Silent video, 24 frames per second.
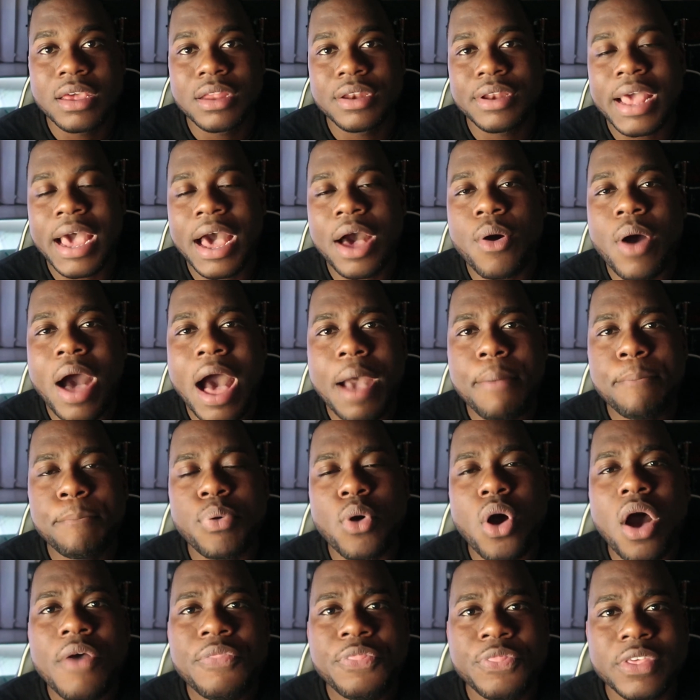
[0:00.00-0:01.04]
Now I
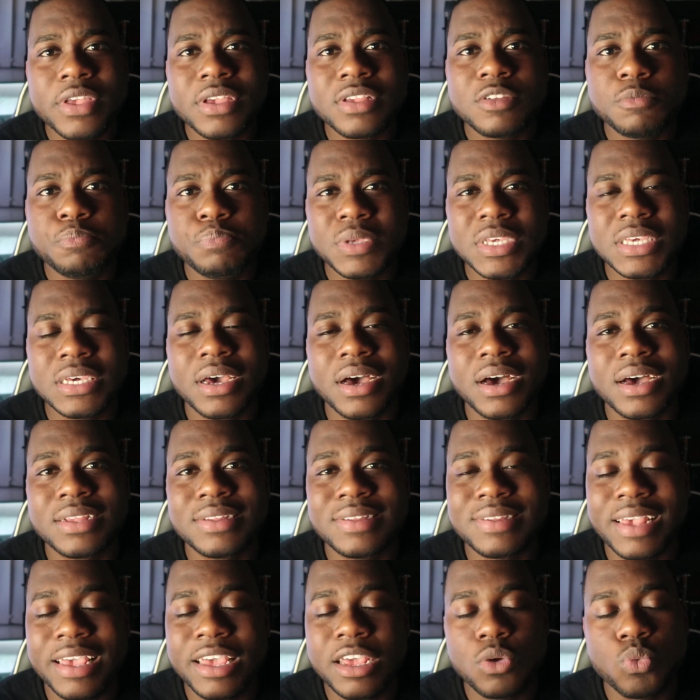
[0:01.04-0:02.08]
bought this
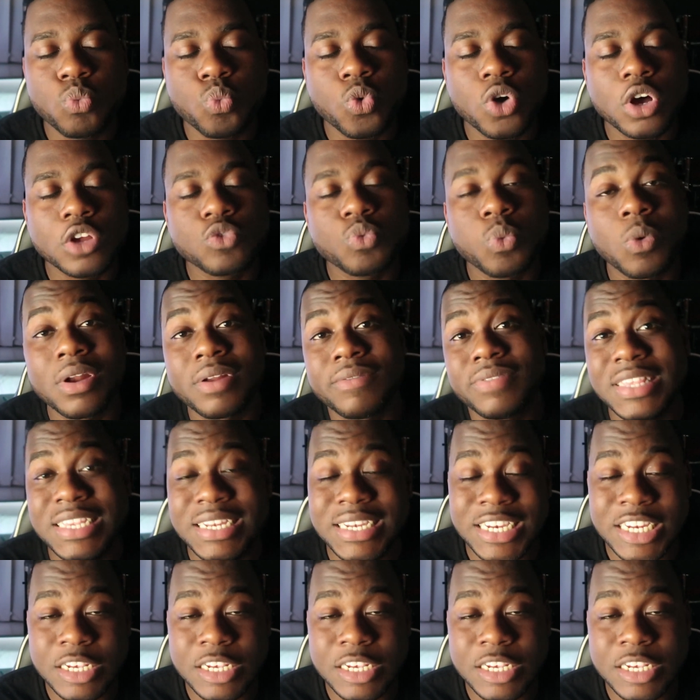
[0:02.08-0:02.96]
because it was one of the